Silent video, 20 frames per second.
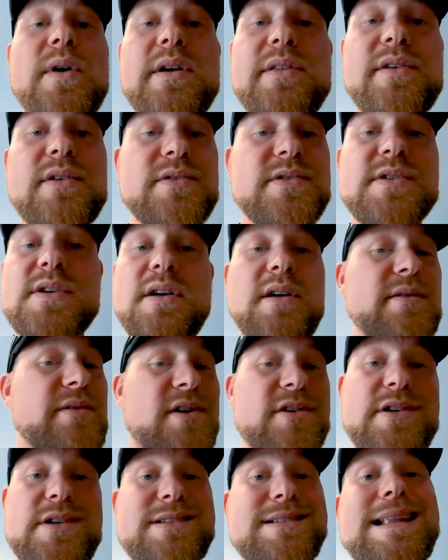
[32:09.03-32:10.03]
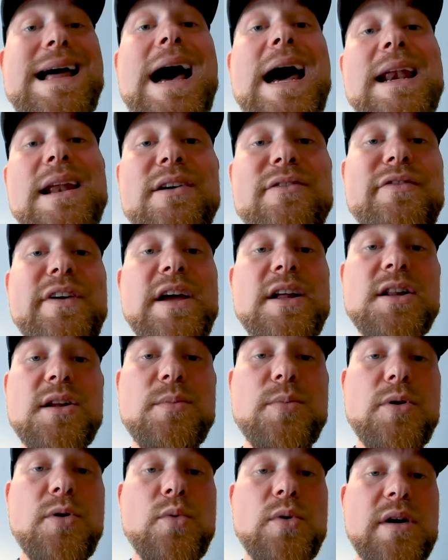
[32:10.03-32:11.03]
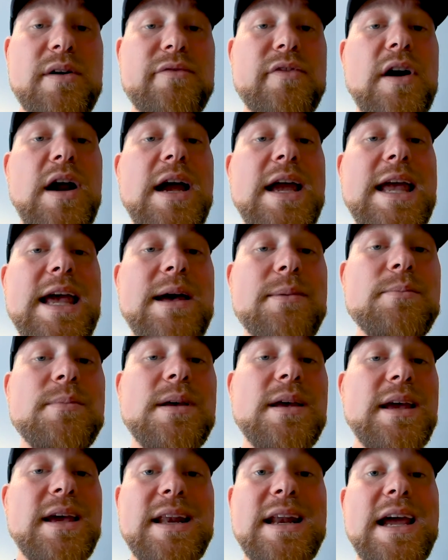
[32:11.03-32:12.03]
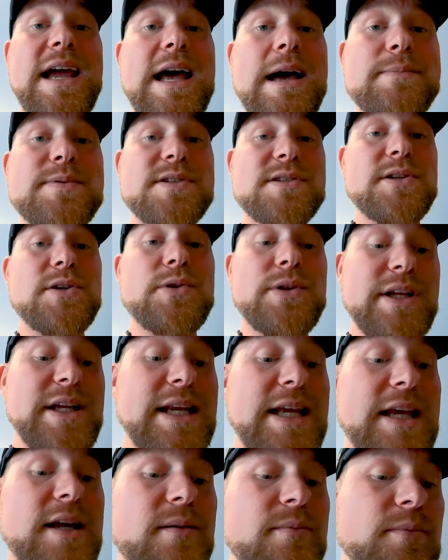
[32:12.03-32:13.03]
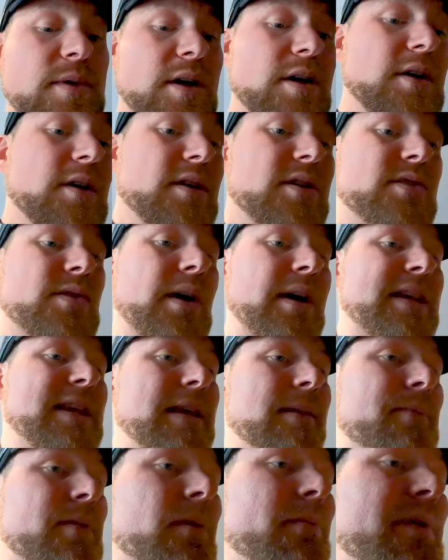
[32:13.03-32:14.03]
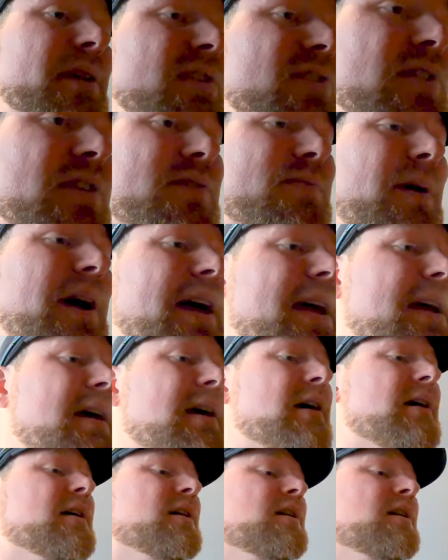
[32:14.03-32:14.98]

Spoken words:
where they're just not available wherever I am, and I absolutely need them. So I keep them in just my